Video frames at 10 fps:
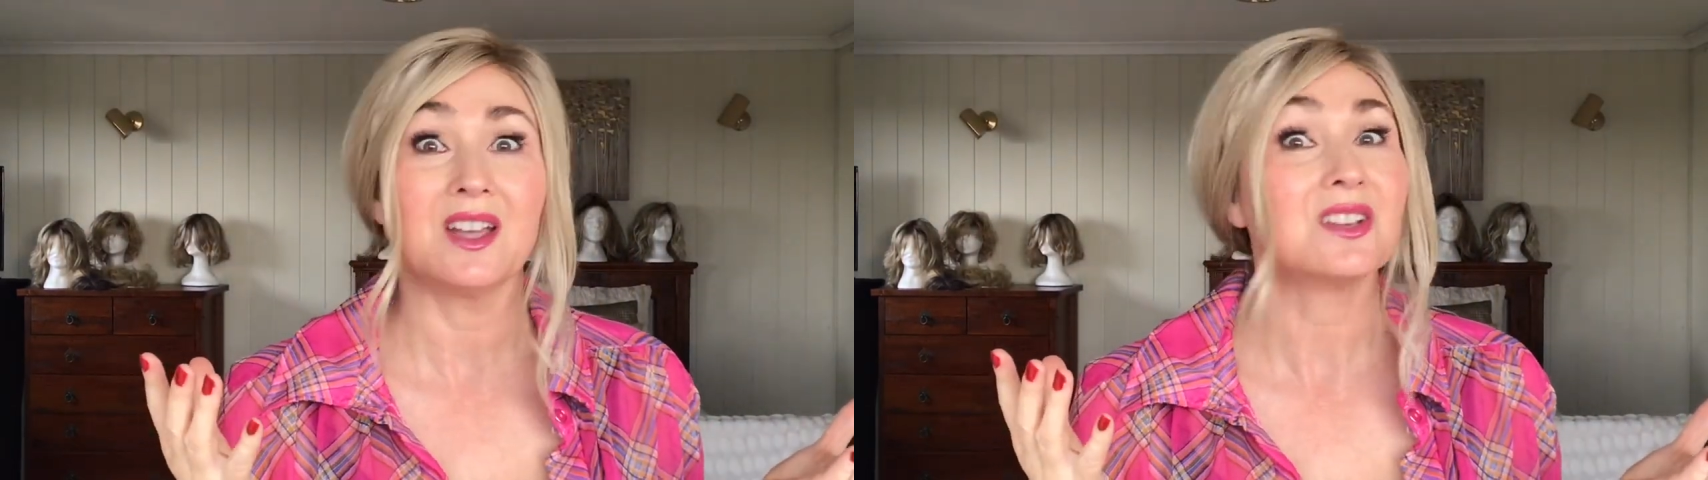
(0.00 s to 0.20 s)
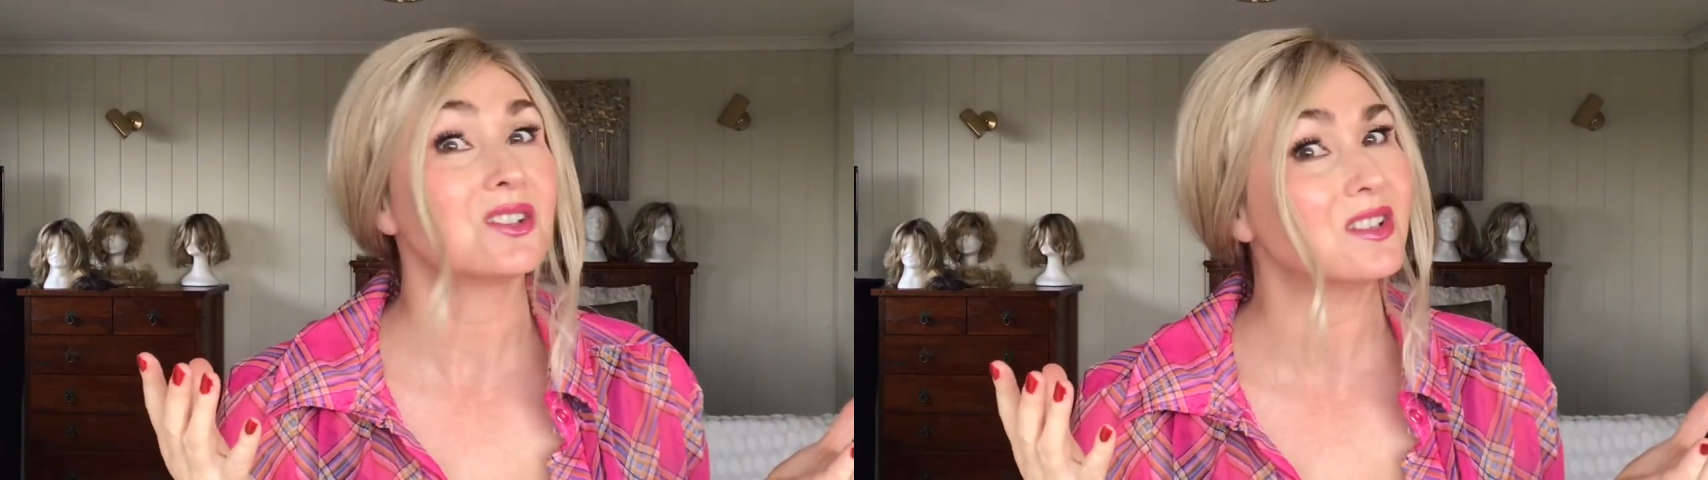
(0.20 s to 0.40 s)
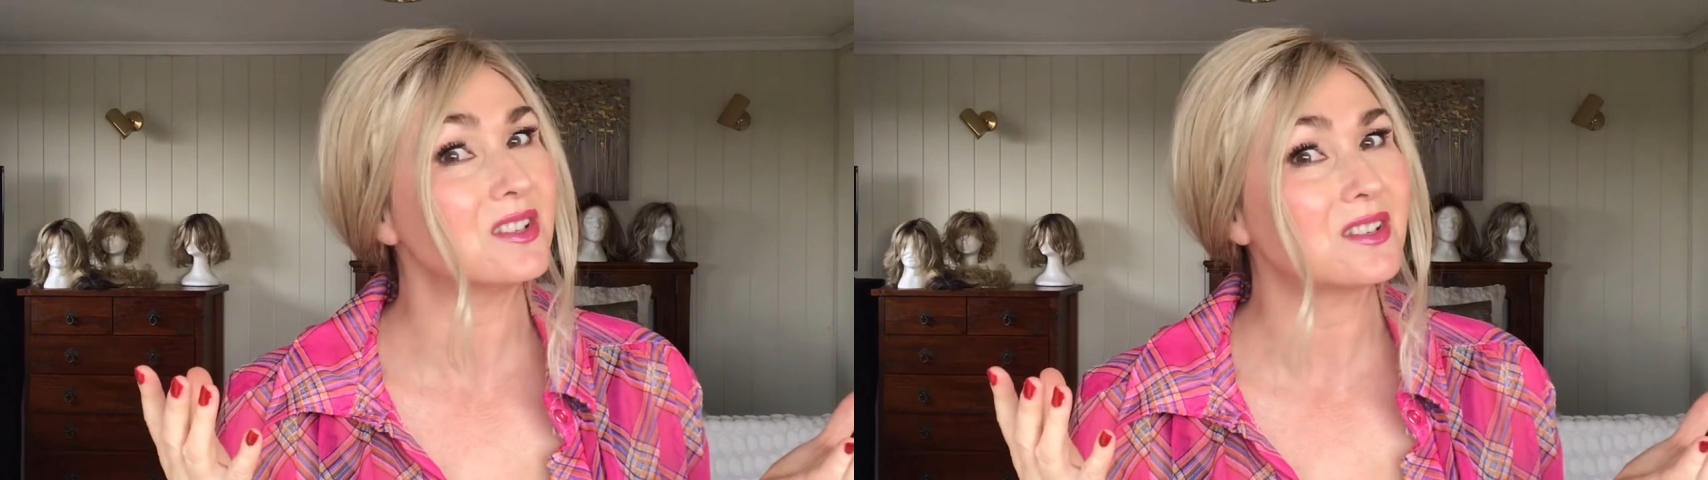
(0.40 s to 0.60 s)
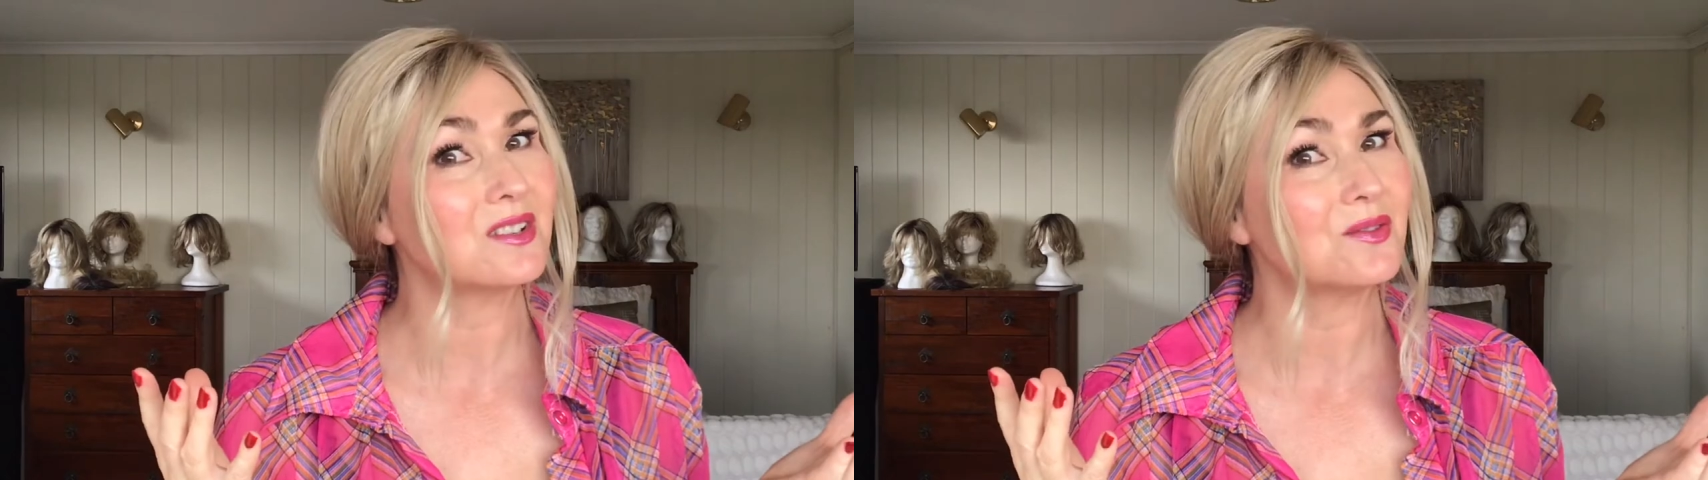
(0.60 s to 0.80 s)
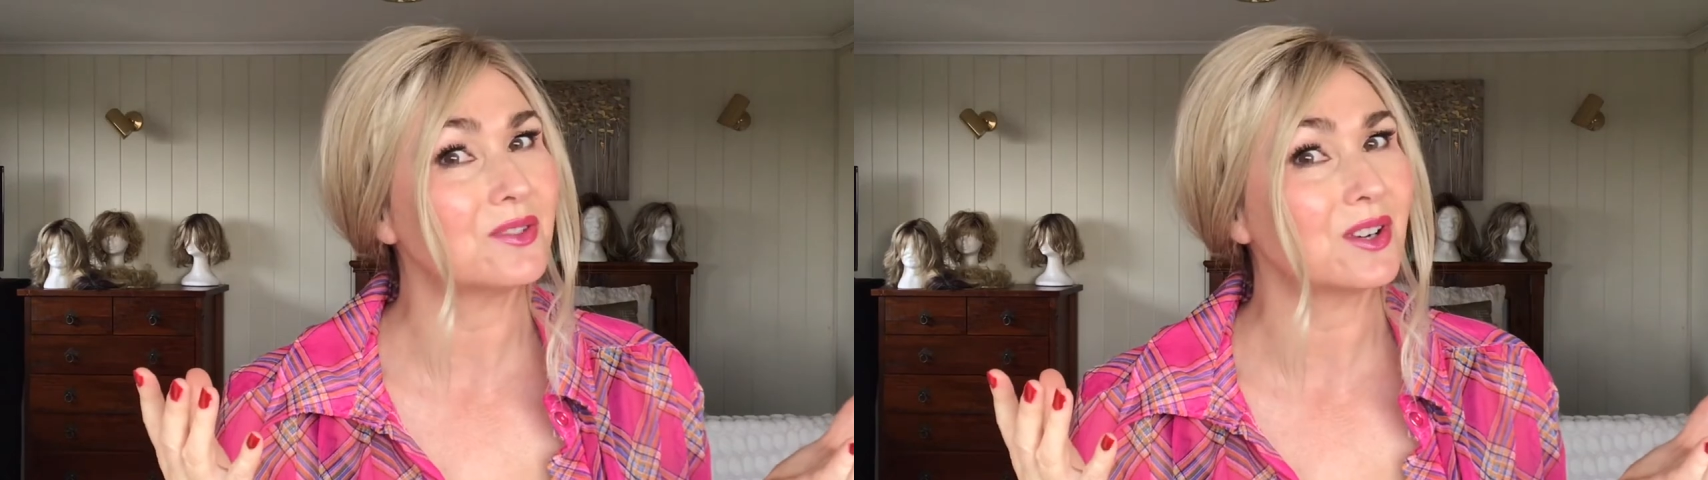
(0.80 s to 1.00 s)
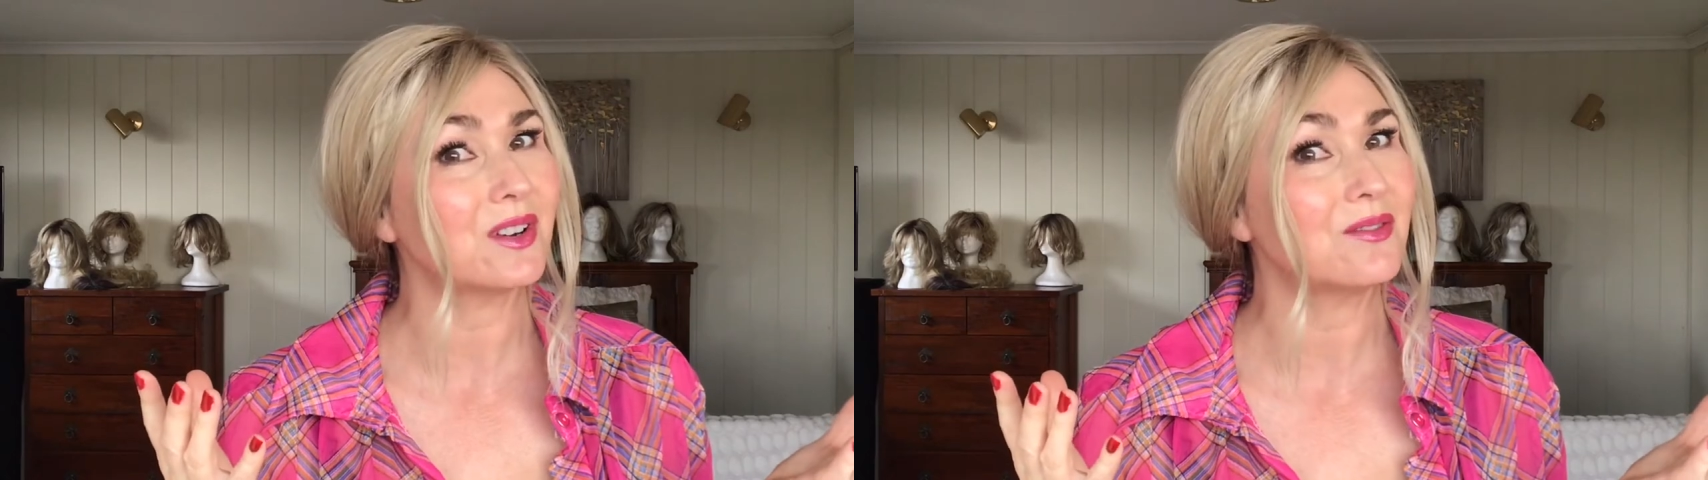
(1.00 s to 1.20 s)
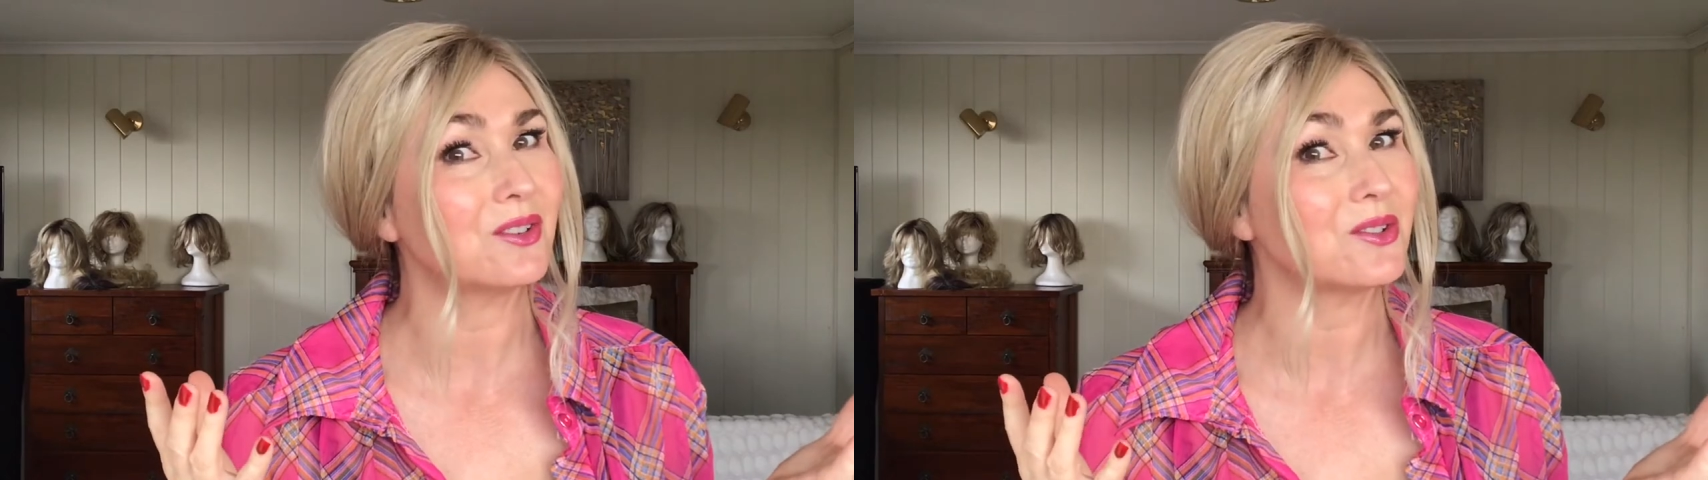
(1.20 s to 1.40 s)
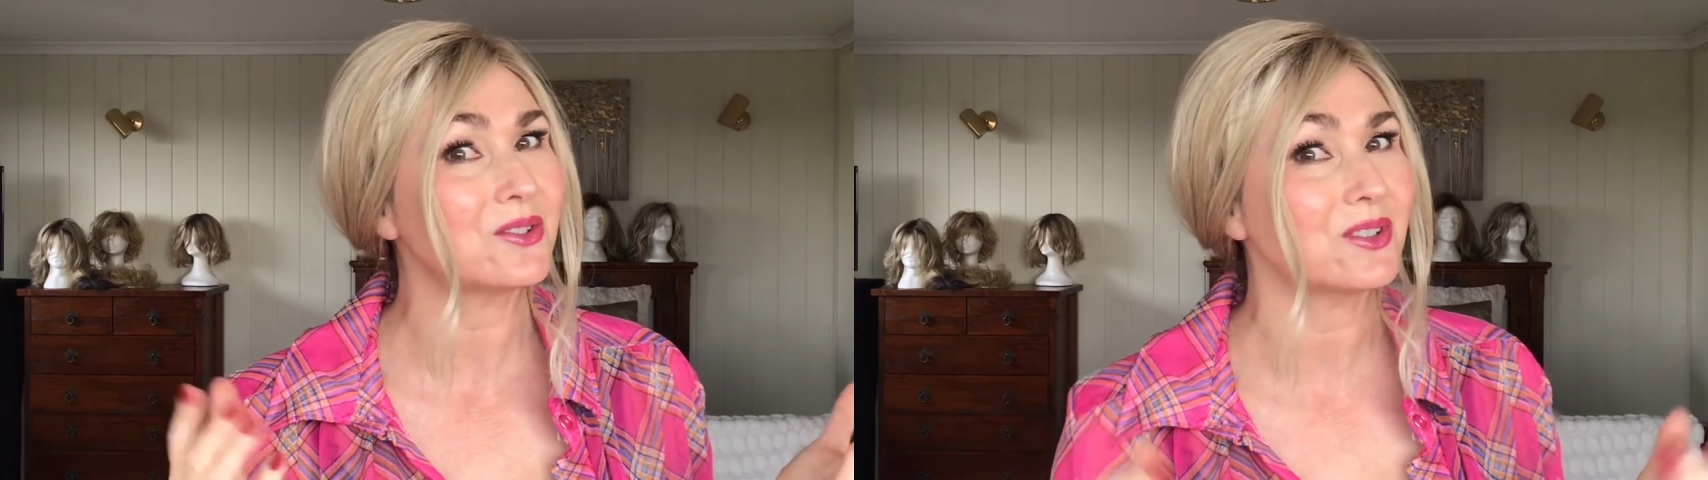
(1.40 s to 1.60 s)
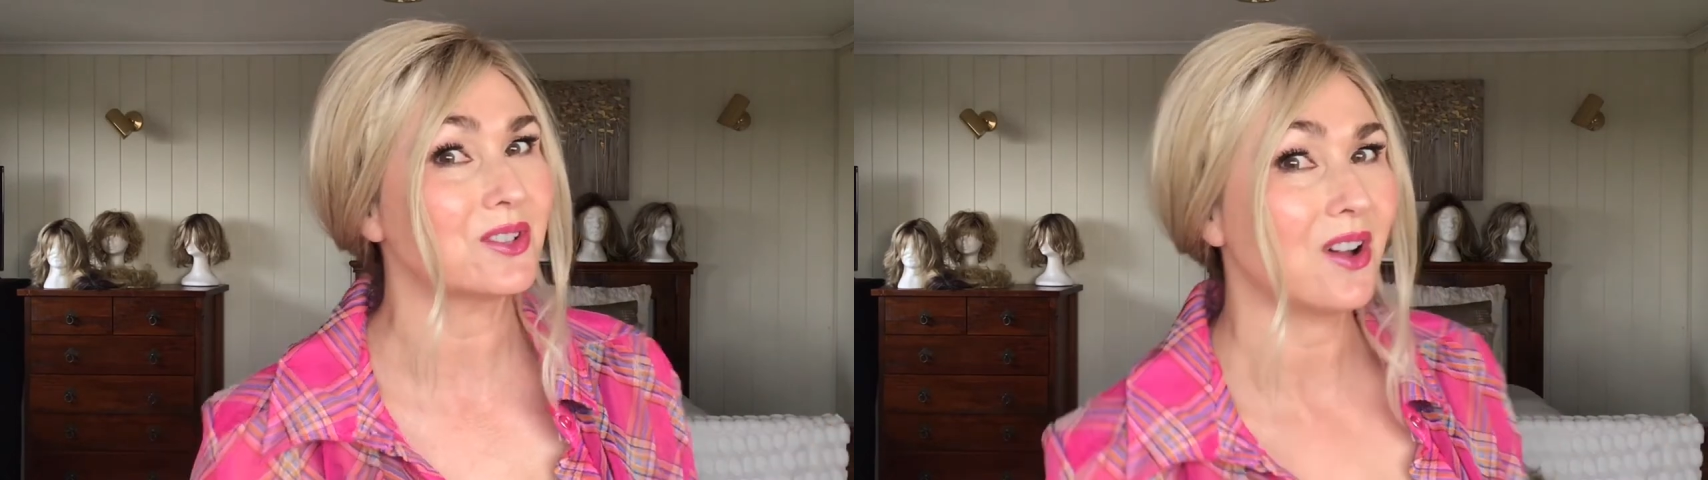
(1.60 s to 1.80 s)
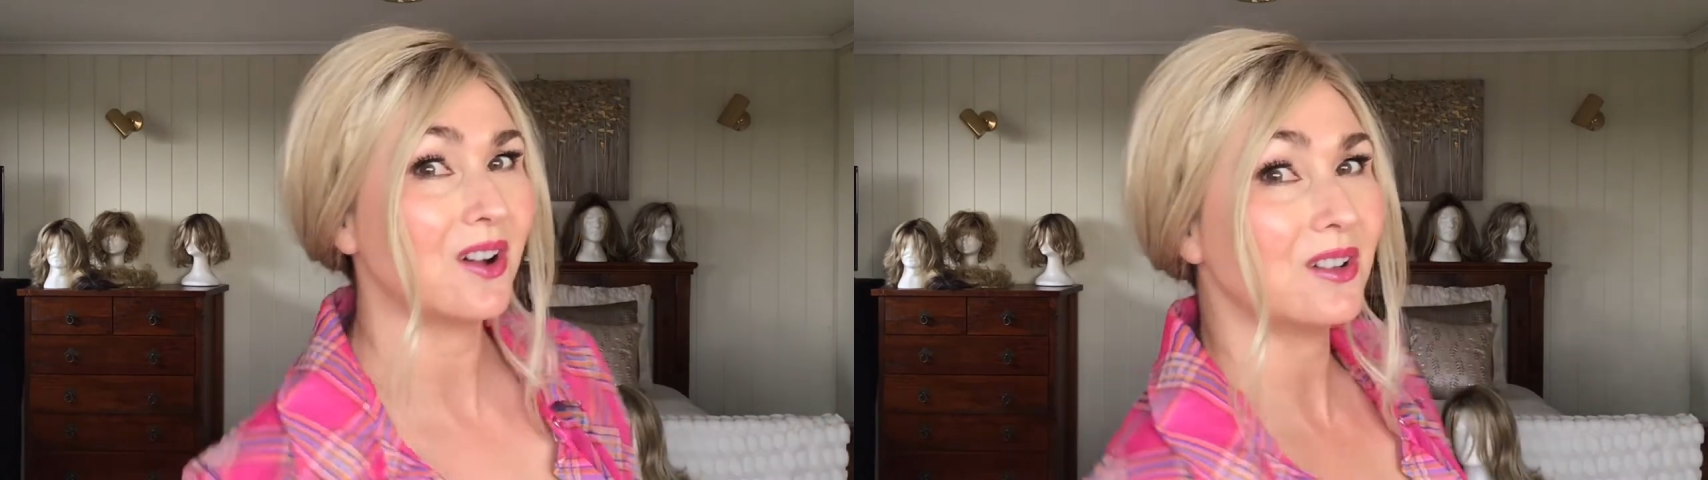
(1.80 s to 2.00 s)
She's still very
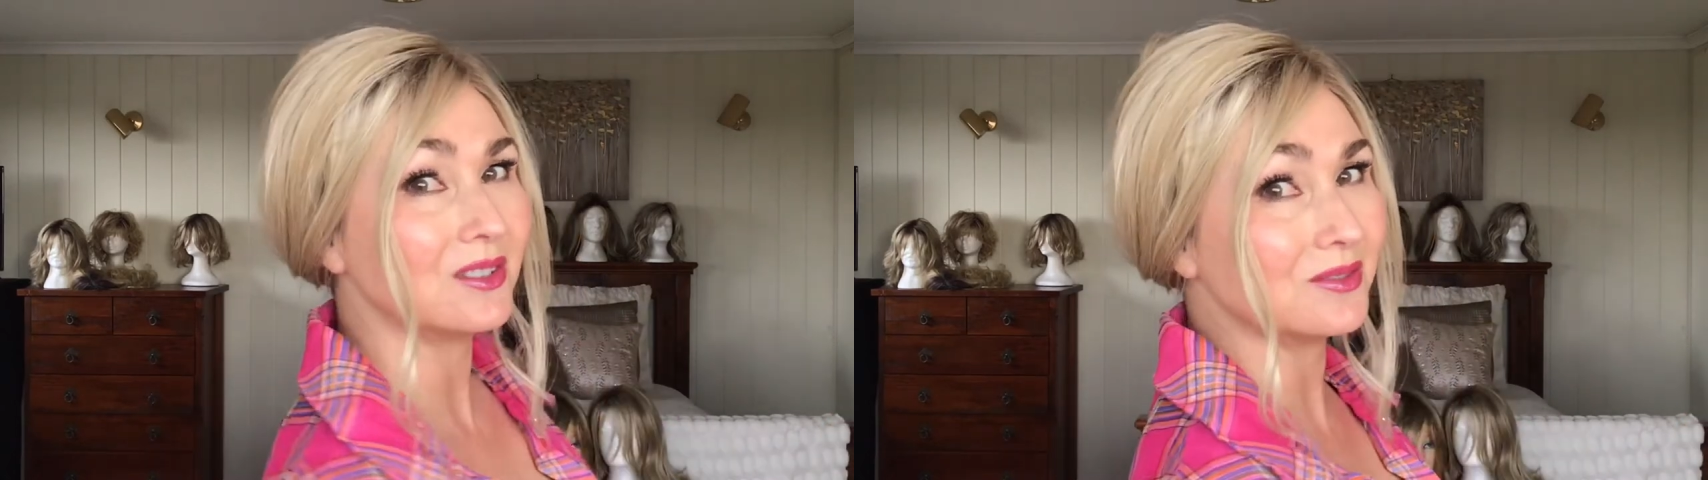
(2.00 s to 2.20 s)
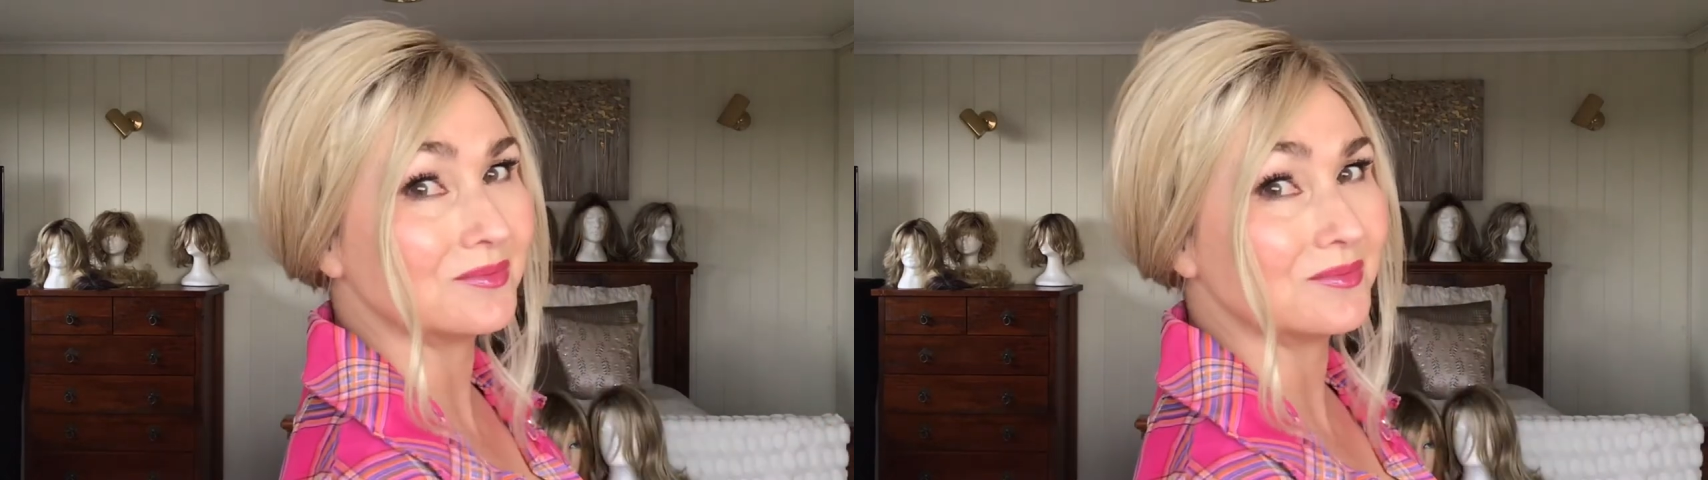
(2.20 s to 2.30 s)
versatile.